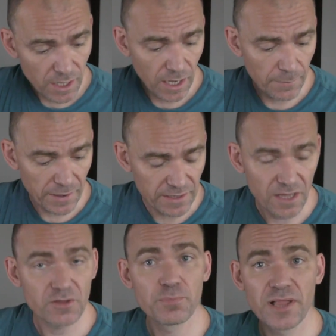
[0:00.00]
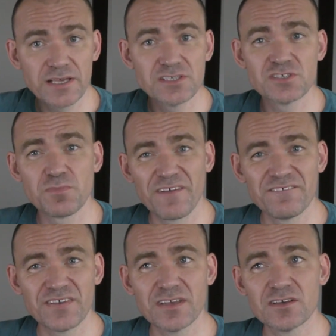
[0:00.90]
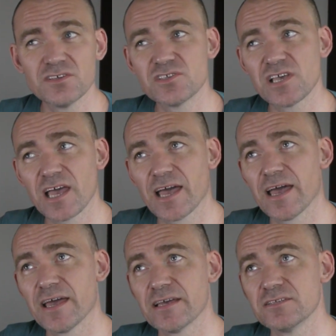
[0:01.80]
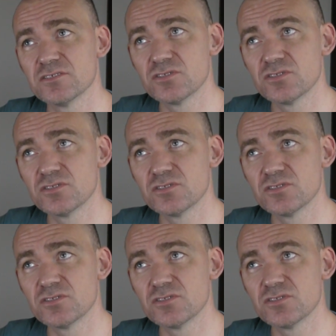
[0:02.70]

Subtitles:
At other places, my fingers had